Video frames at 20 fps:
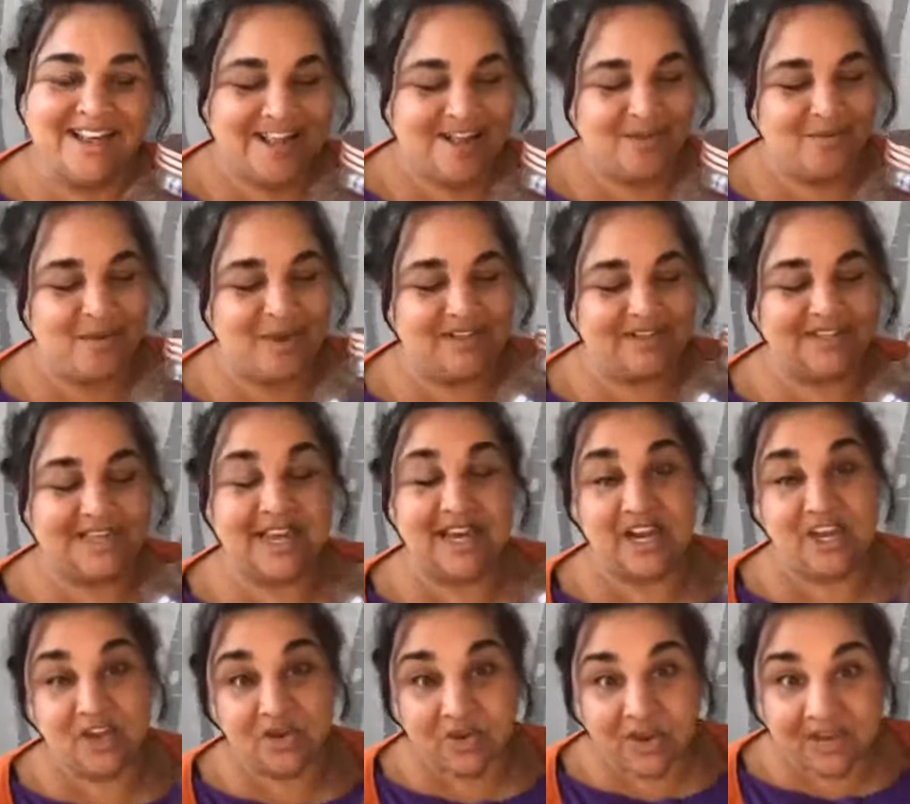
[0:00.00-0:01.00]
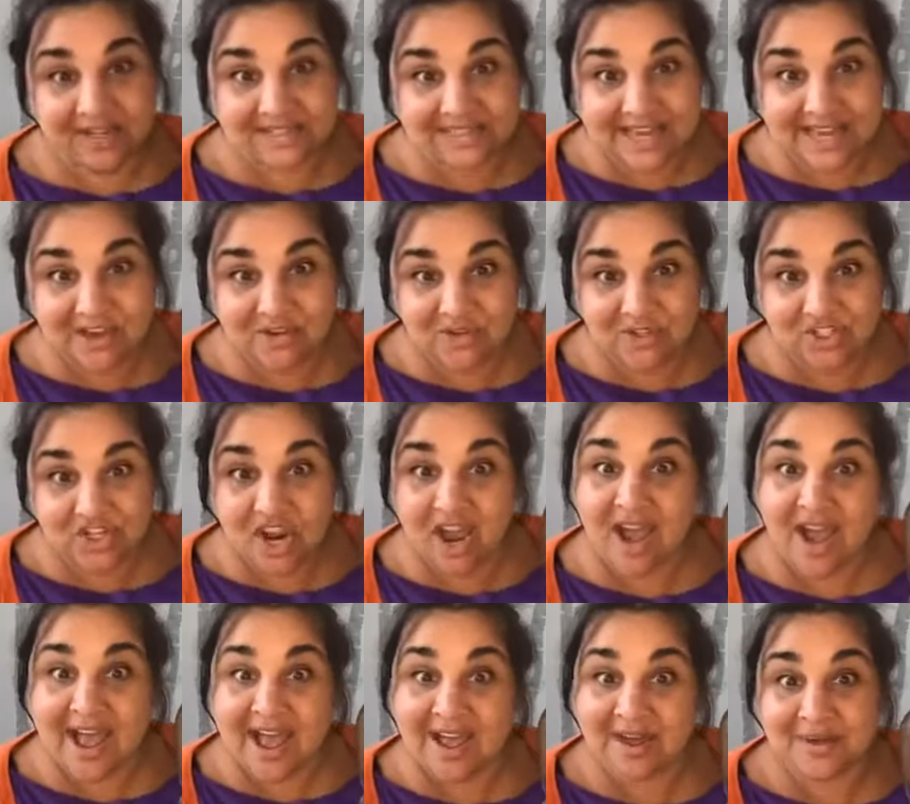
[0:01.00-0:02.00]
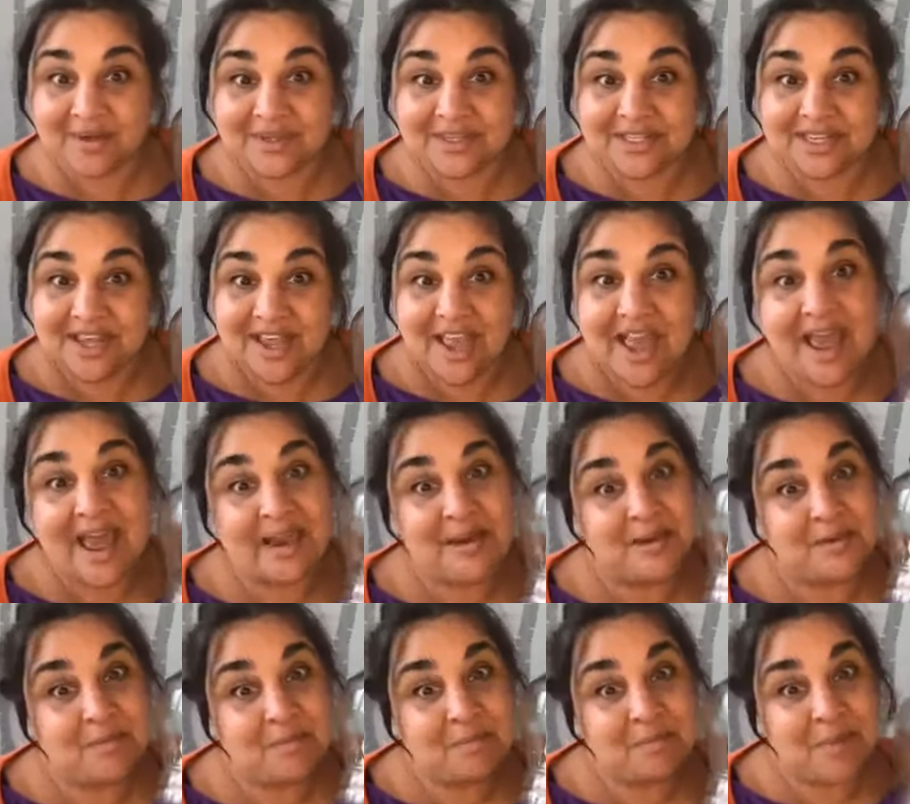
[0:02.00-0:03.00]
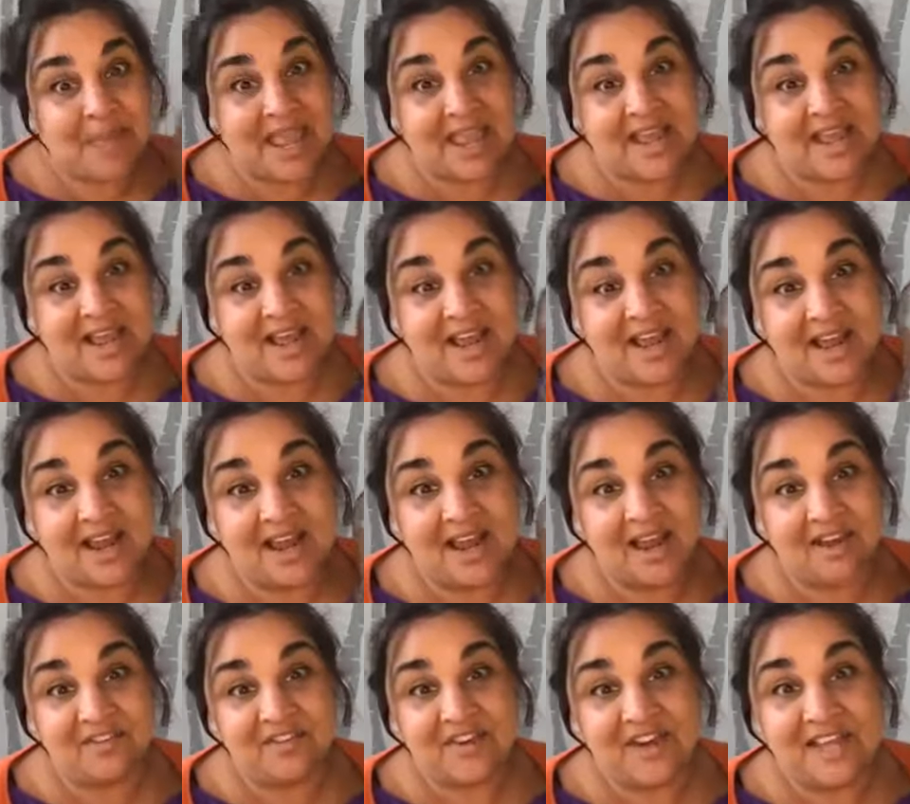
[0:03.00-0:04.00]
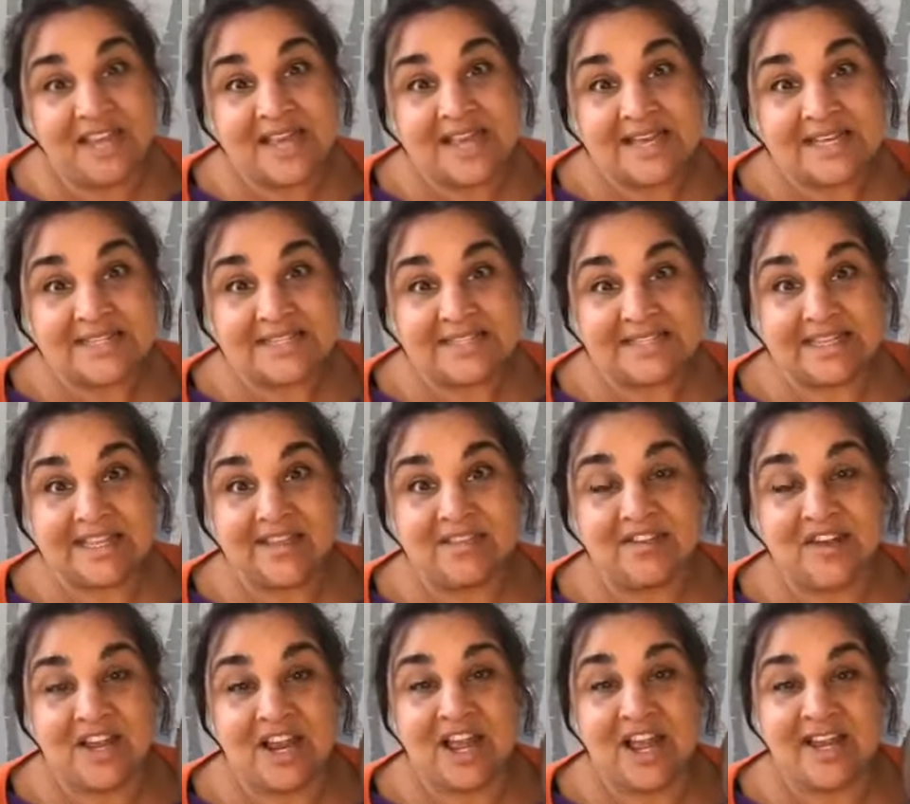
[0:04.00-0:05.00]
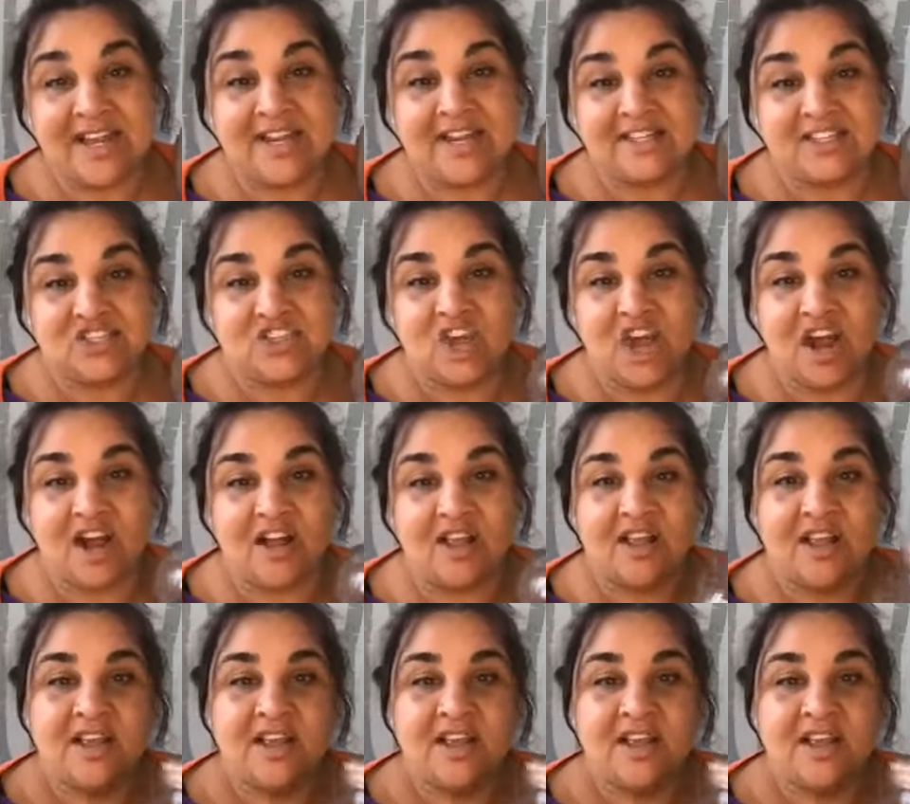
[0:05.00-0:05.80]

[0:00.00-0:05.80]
Well done. Are you going to get your jar out and make a lovely silver linings jar?